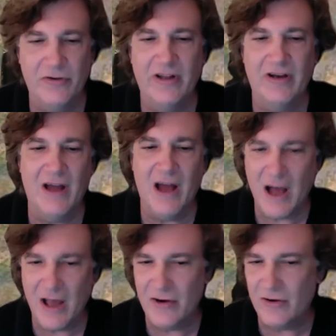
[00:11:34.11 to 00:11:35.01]
in
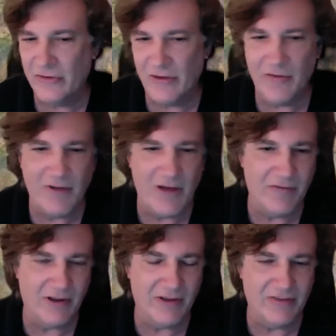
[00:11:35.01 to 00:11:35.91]
higher
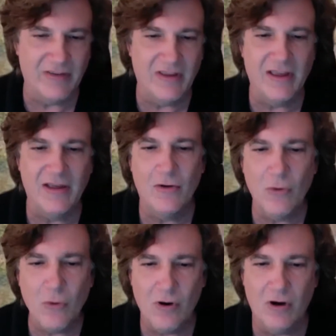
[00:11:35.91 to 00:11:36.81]
self-efficacy
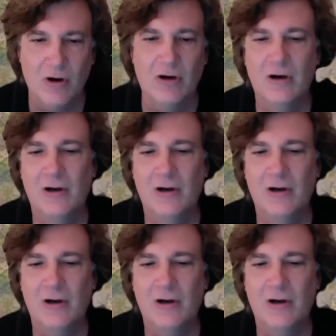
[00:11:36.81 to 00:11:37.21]
or